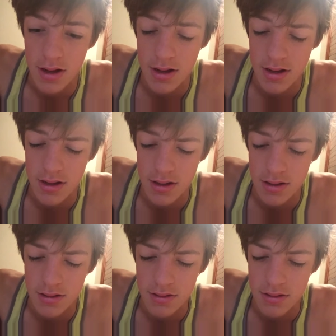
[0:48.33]

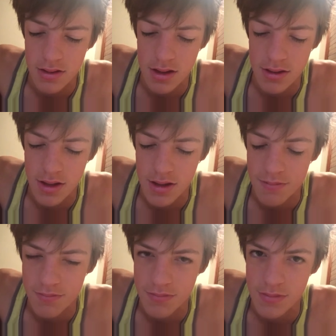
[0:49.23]
and
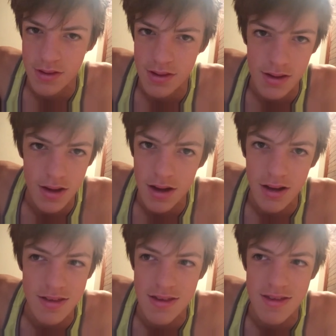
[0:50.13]
then
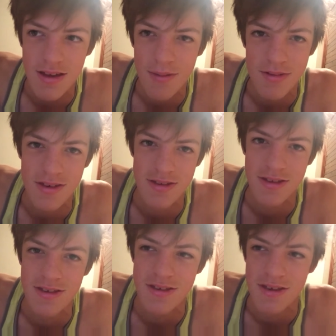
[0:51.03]
I'm just
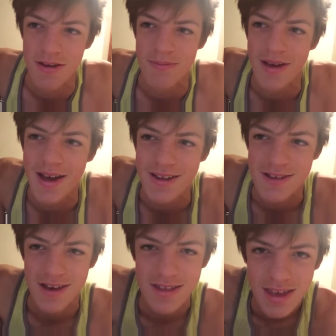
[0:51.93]
so bad at chess.